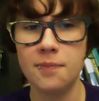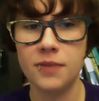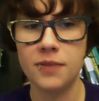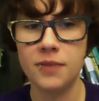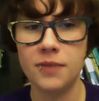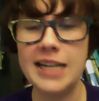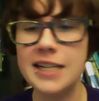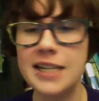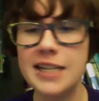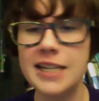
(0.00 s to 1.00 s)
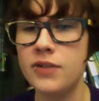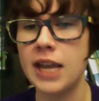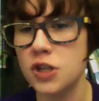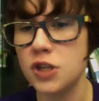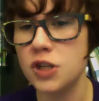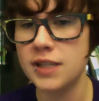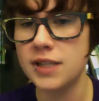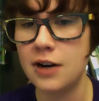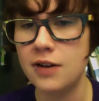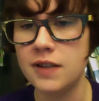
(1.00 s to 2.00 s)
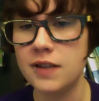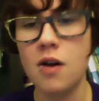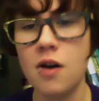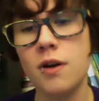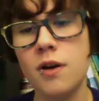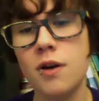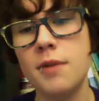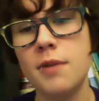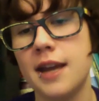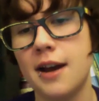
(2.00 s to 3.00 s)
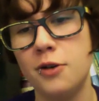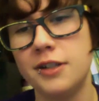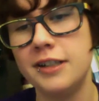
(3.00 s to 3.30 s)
anytime invitations were sent out, it's like, oh, we're going to be out of town.